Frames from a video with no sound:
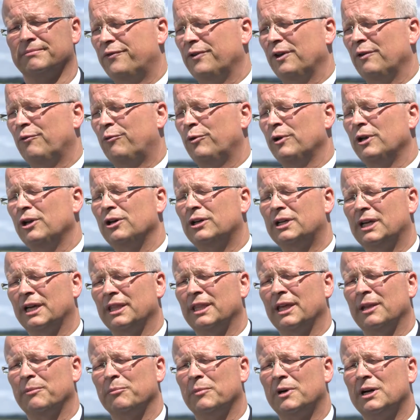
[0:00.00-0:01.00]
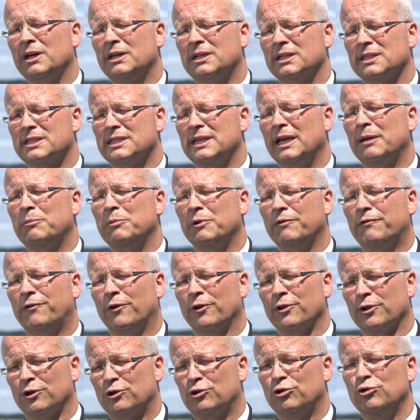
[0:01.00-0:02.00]
If we look at that market segment
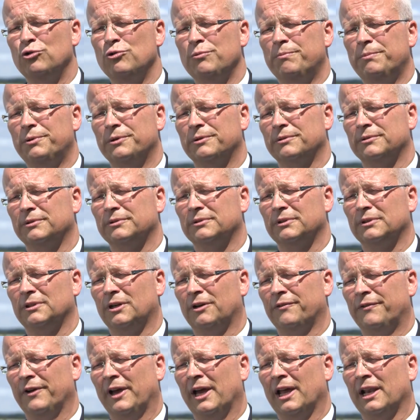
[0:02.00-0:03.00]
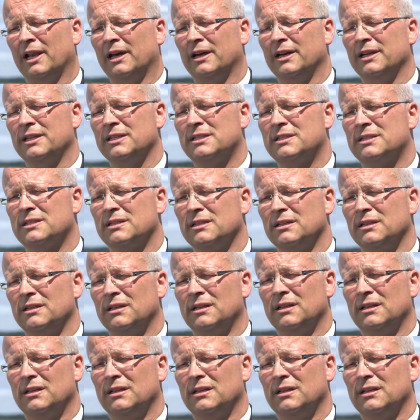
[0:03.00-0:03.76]
for the group of airlines,